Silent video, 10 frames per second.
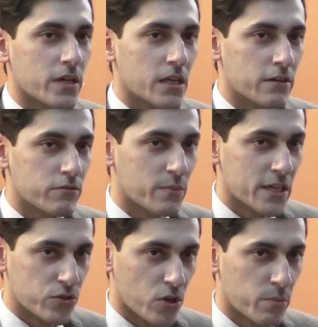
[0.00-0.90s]
I left my
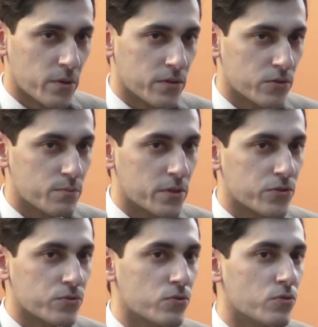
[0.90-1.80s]
job to
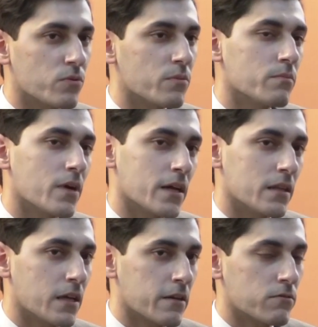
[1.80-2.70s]
pursue my
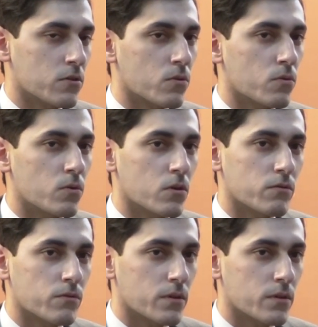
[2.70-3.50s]
lifelong goal of